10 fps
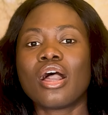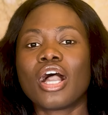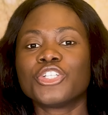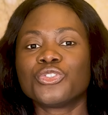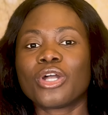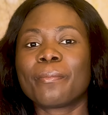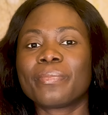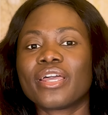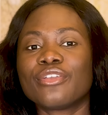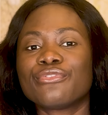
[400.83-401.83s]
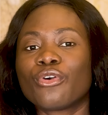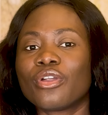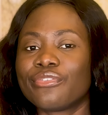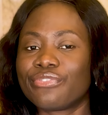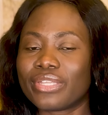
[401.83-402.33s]
and you're applying for
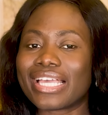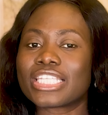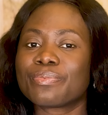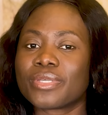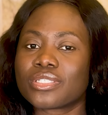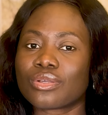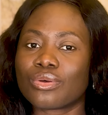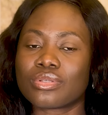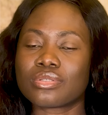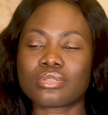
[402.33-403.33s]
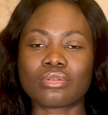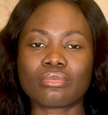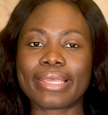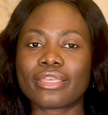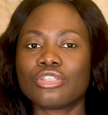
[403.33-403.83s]
a finance-based course,
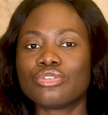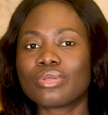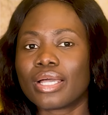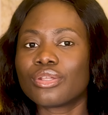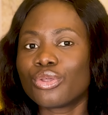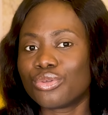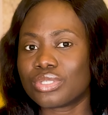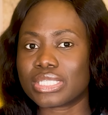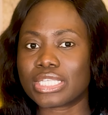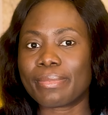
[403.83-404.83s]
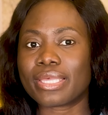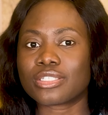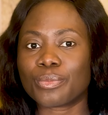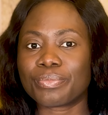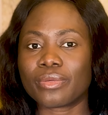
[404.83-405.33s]
like you cannot use the same
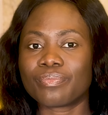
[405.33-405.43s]
SOP.